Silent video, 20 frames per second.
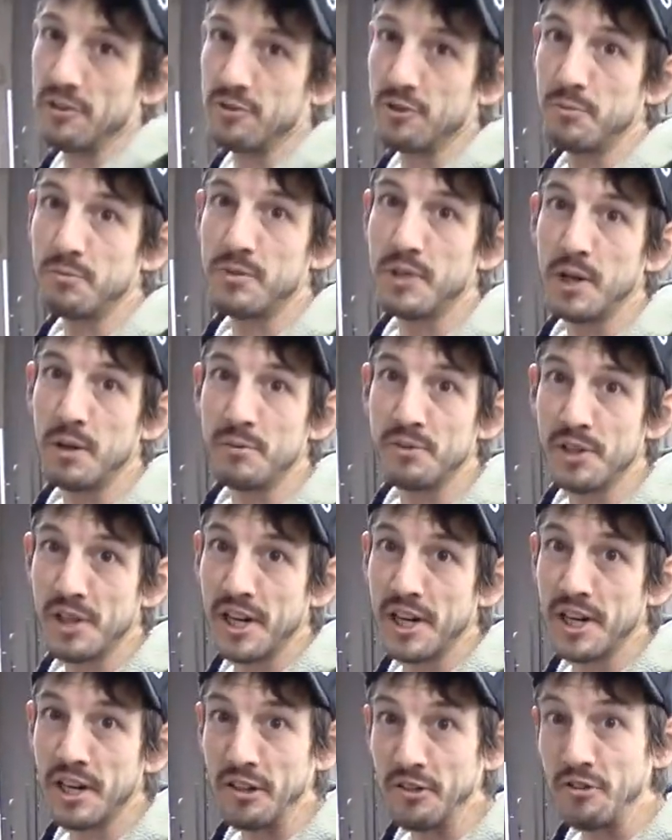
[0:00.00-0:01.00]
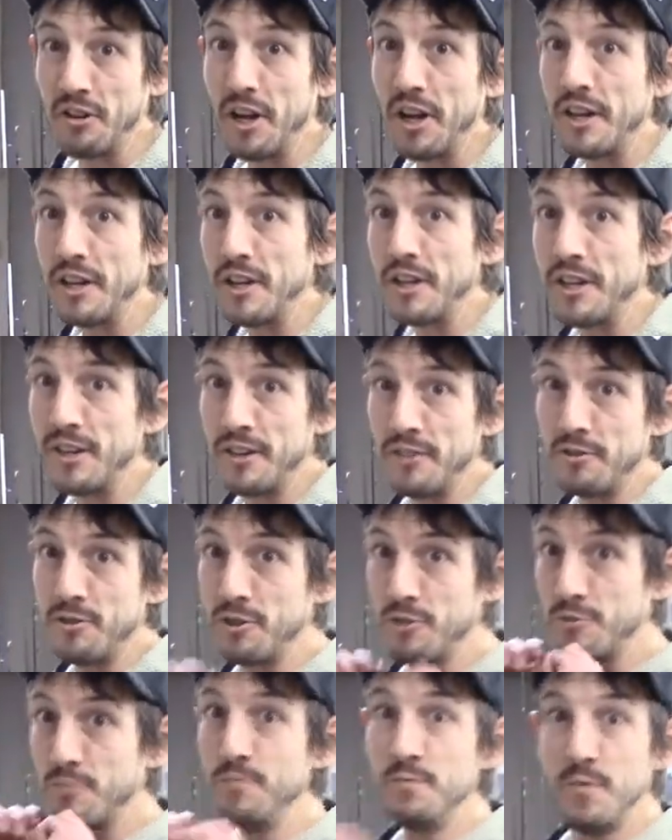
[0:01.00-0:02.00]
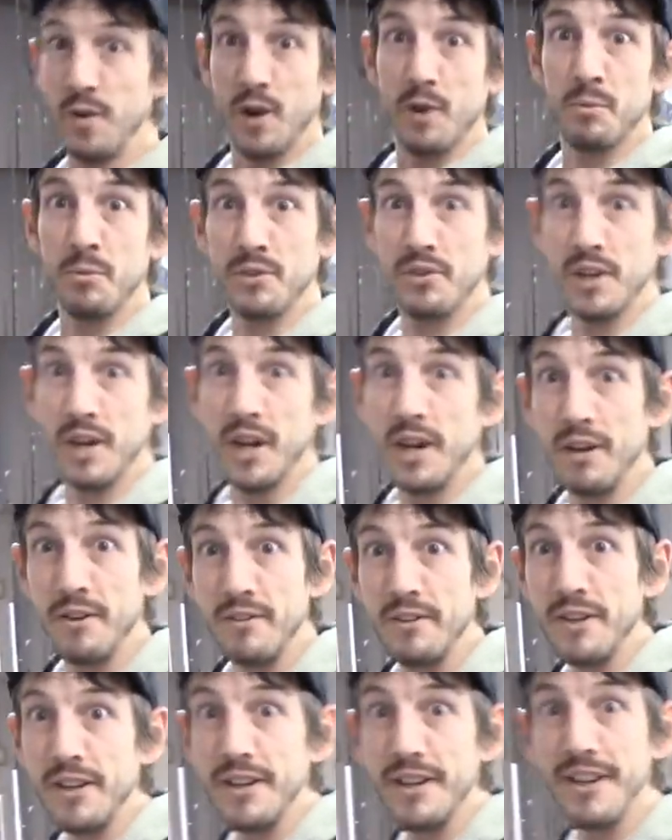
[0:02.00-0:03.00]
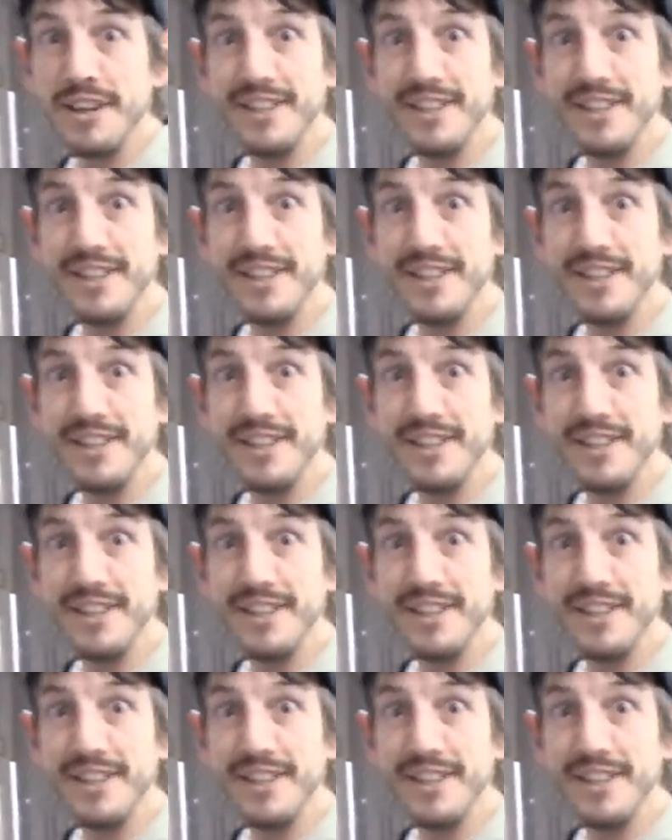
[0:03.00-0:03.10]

sometimes. I get excited and just verbal diarrhea.